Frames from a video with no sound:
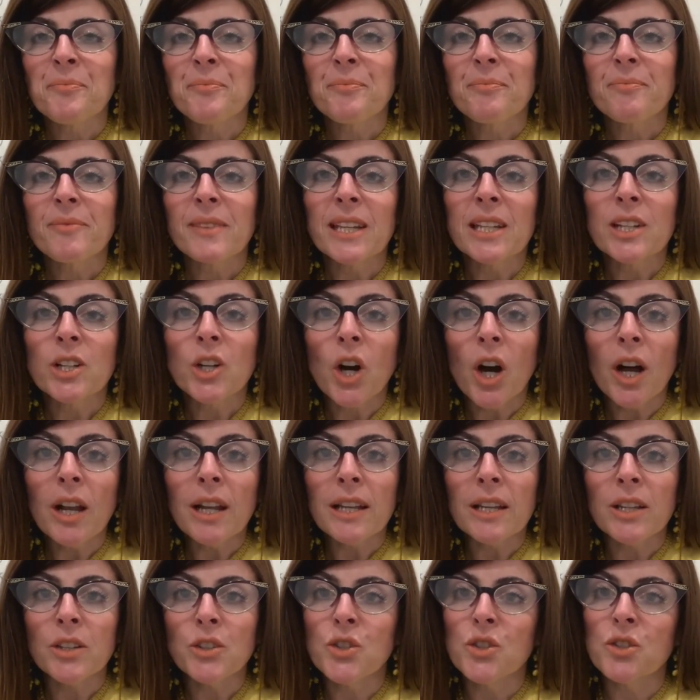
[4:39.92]
In
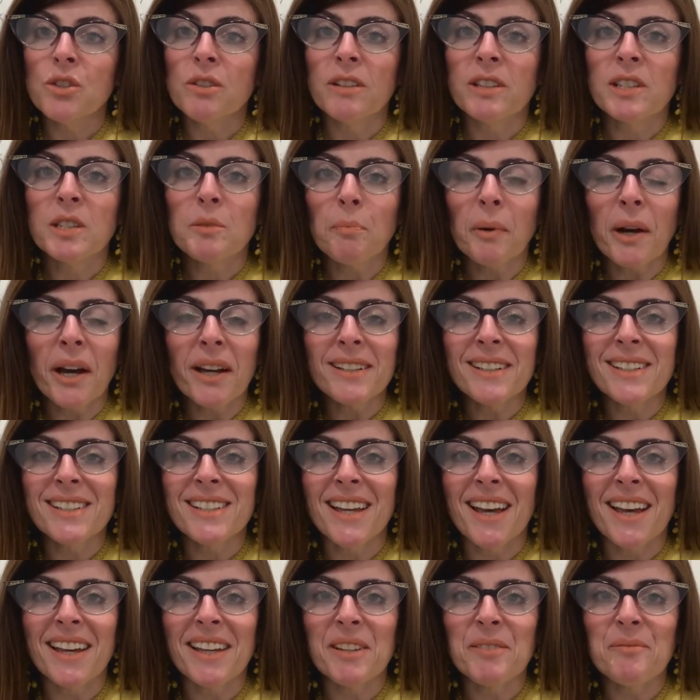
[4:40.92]
college, it's party
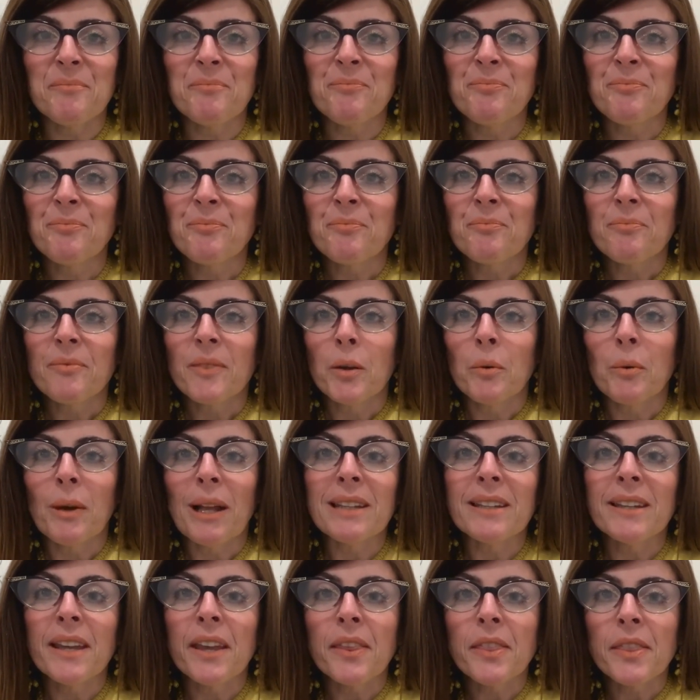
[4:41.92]
time,
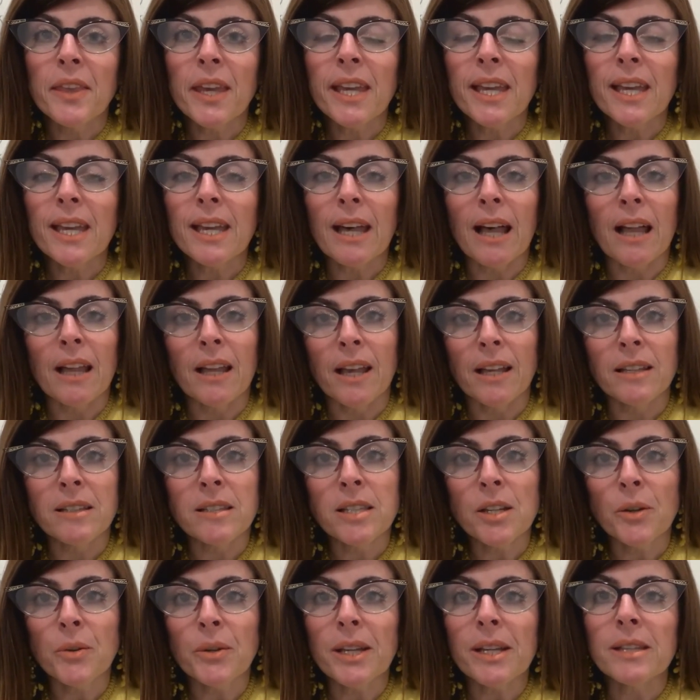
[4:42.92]
while they think I'll get
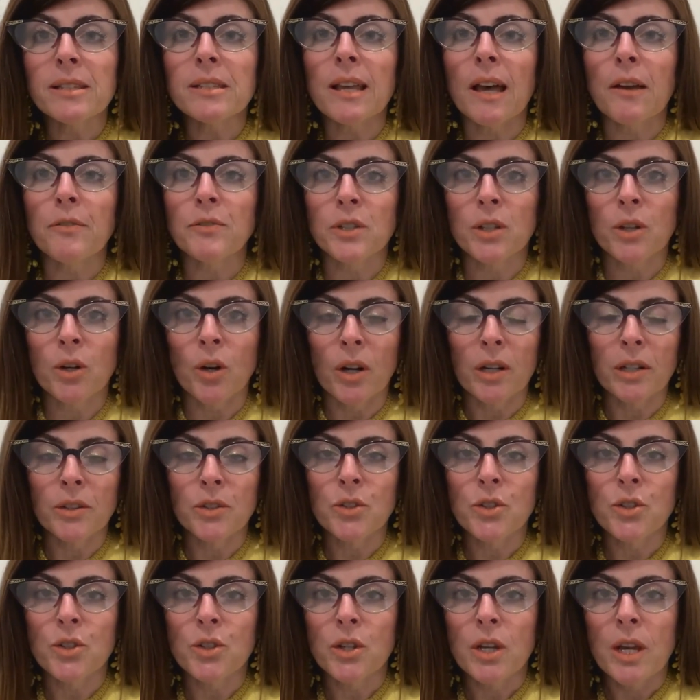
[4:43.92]
serious after
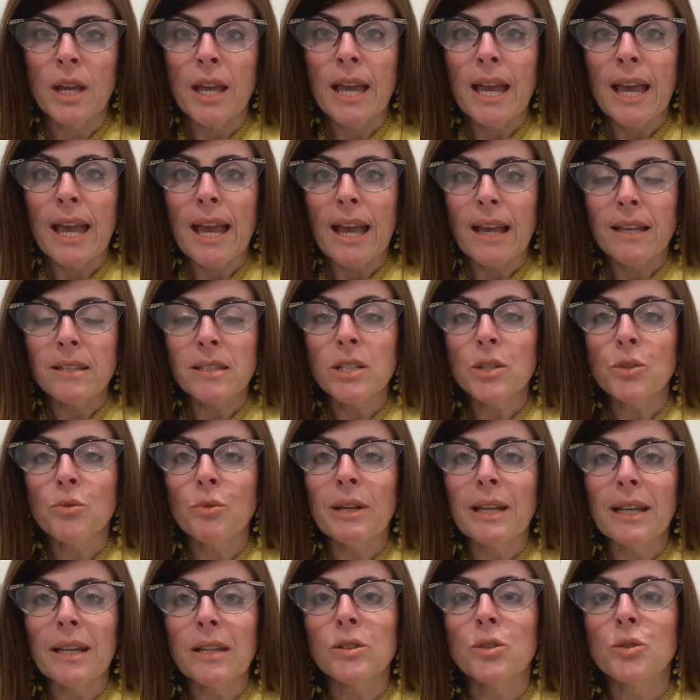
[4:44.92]
college. As it
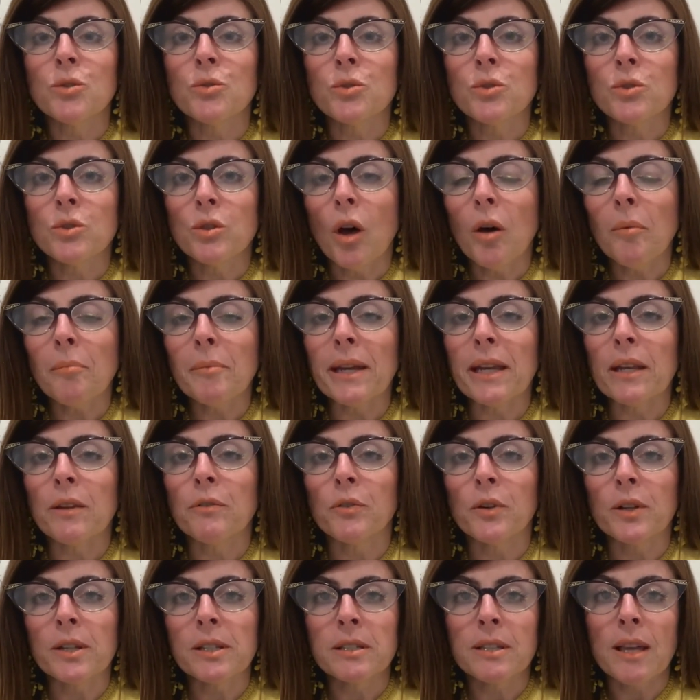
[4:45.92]
relates to soulmate,
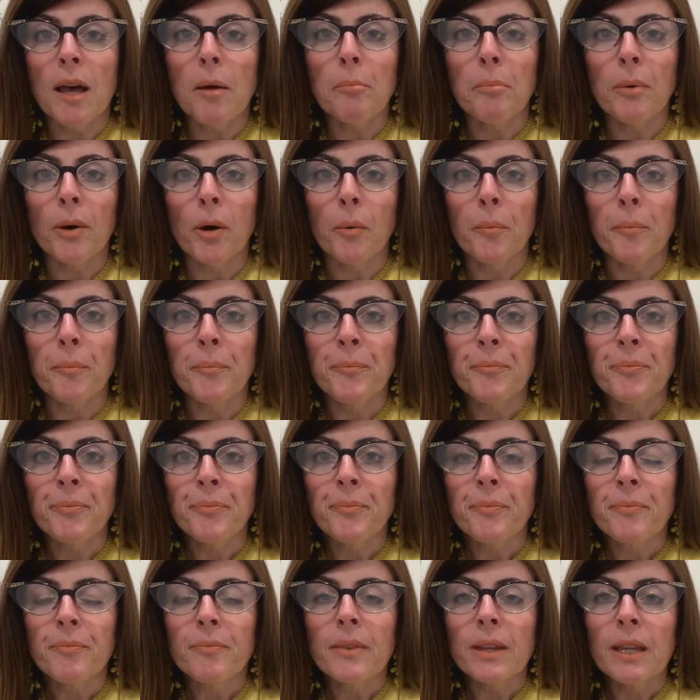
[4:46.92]
for example,
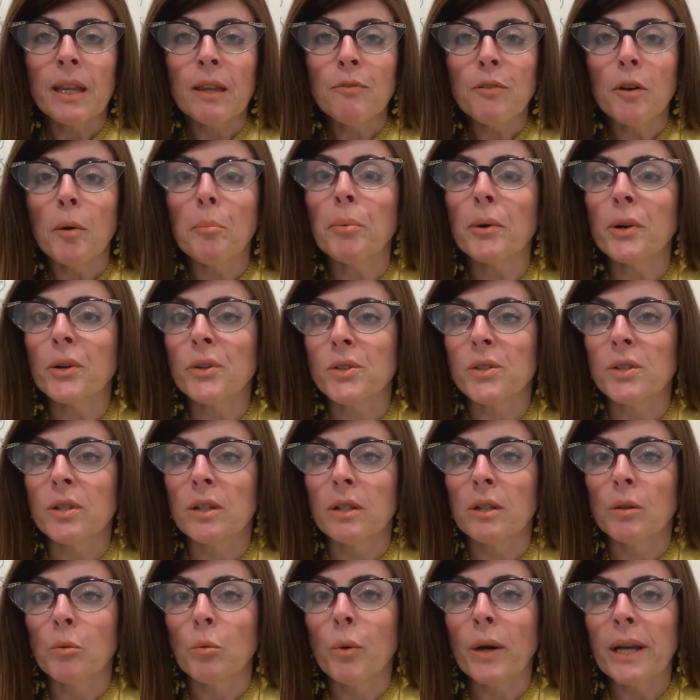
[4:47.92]
if a
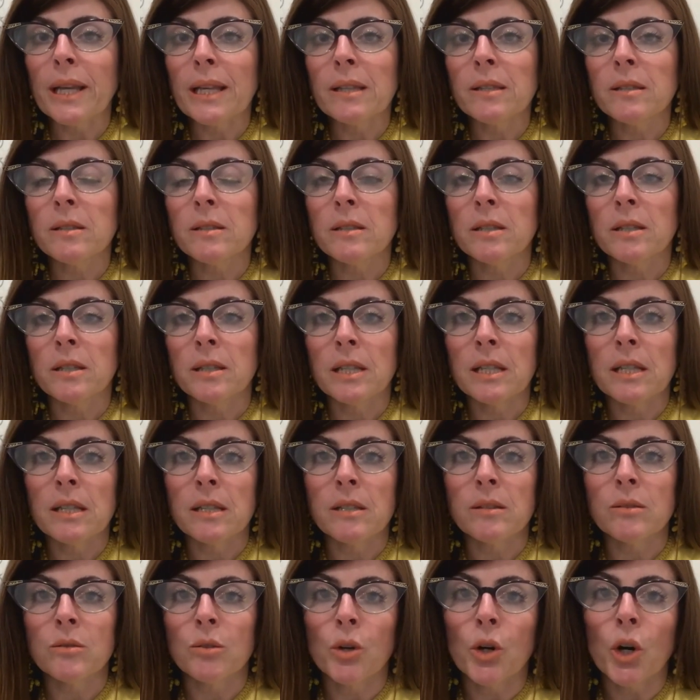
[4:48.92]
person wastes
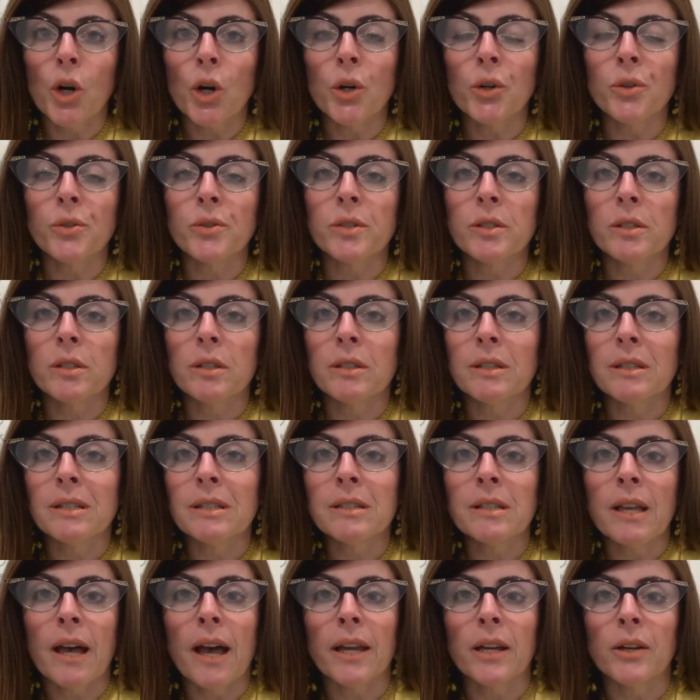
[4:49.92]
his or her
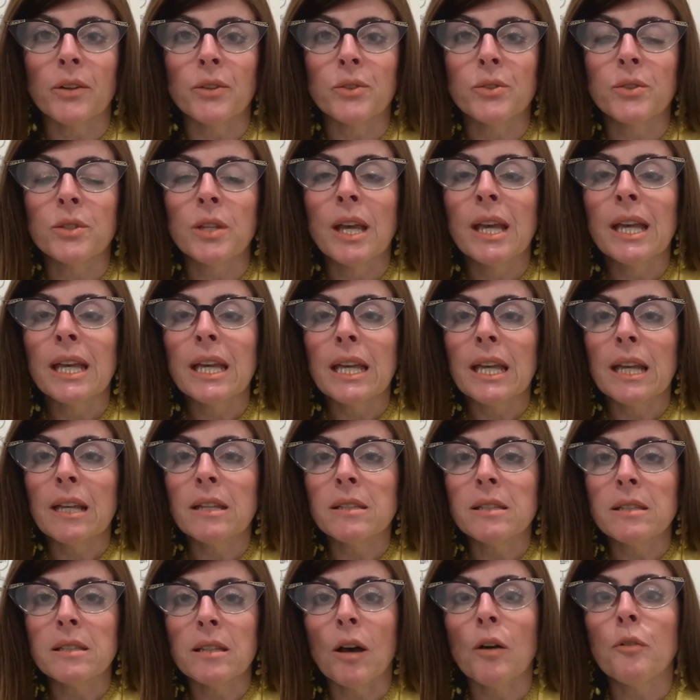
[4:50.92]
desires in
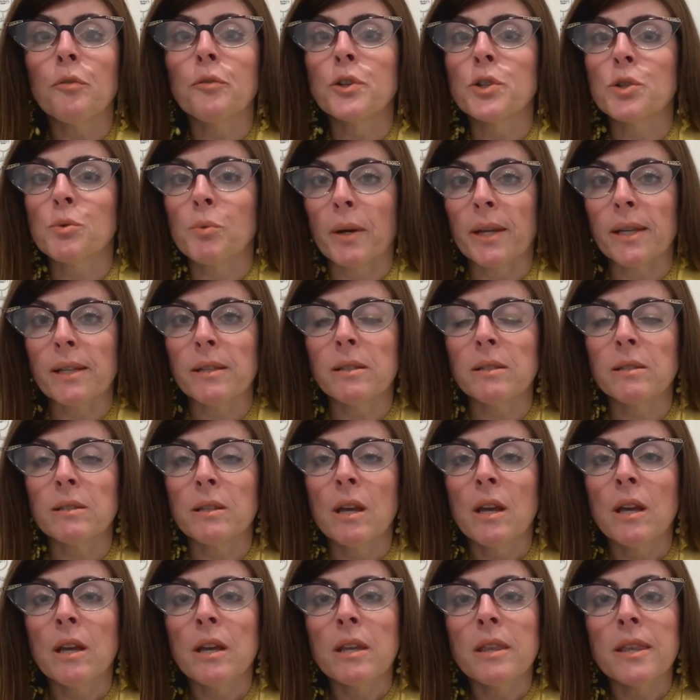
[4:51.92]
selfish ways,
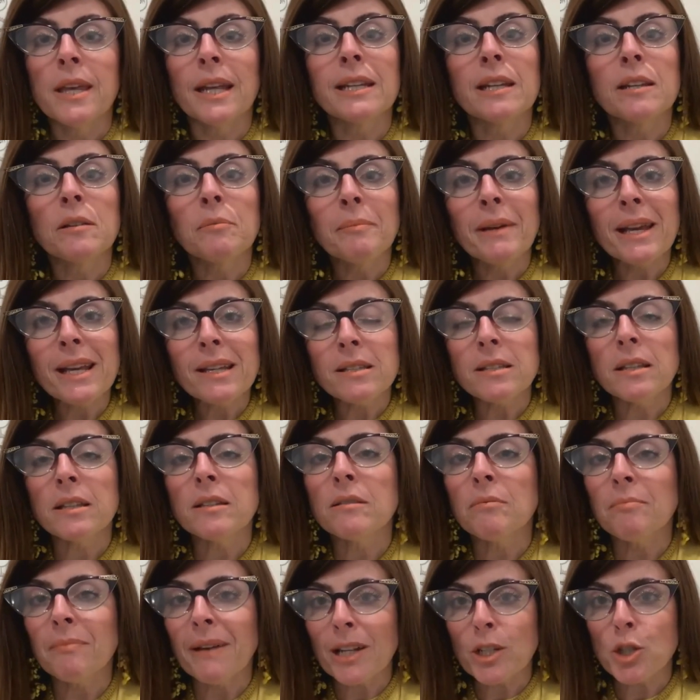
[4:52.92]
then it makes
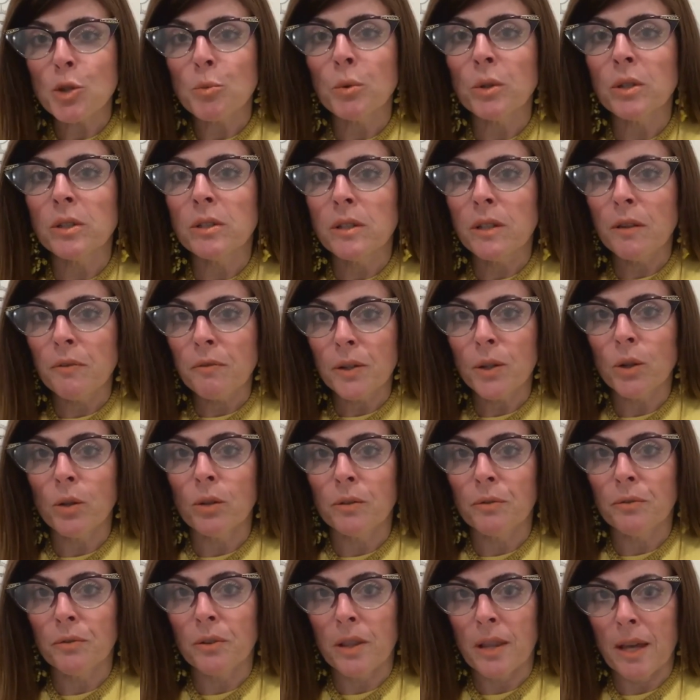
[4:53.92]
it much more
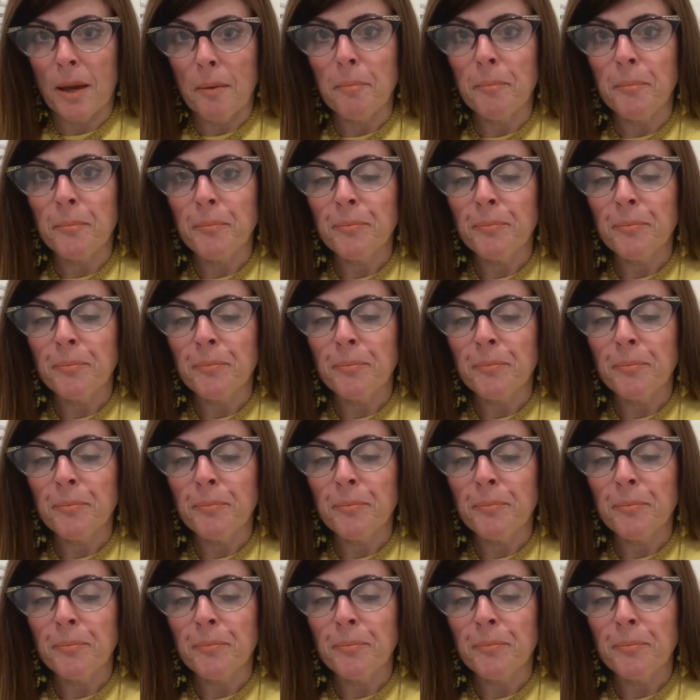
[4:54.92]
difficult for them